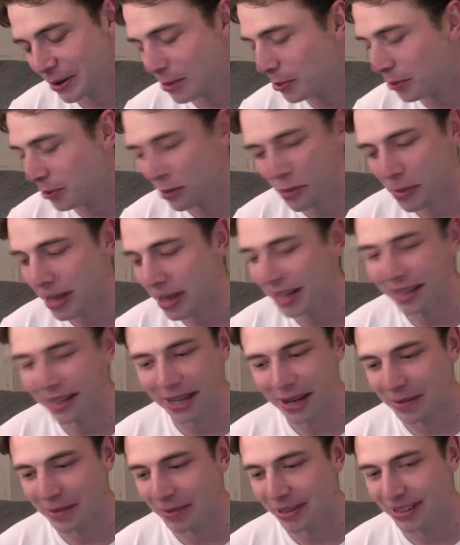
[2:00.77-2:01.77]
will remain
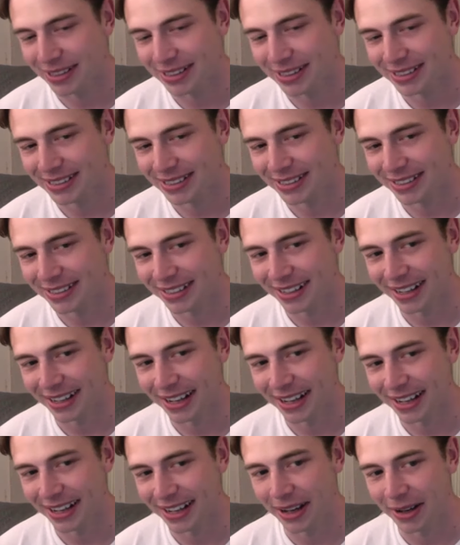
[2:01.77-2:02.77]
nameless,
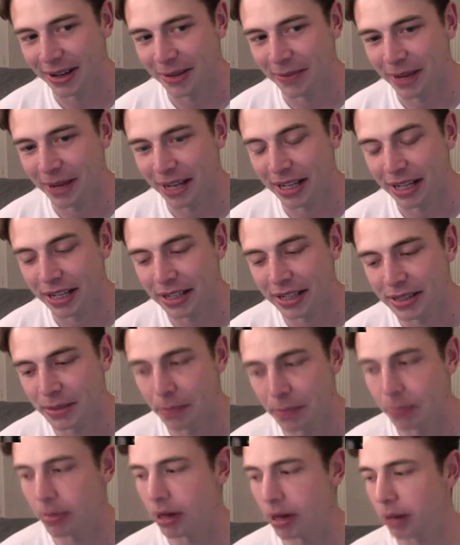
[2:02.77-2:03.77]
and
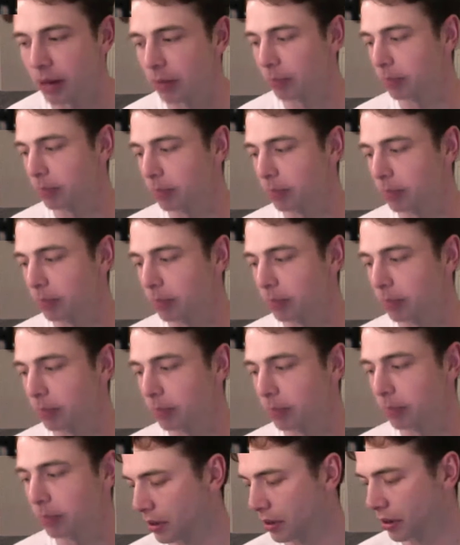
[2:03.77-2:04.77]
his mum,
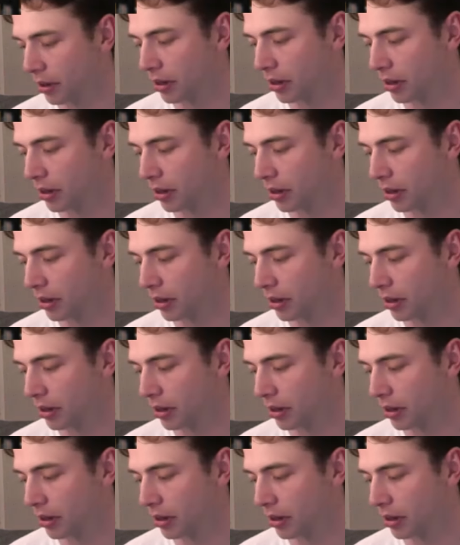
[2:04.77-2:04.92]
who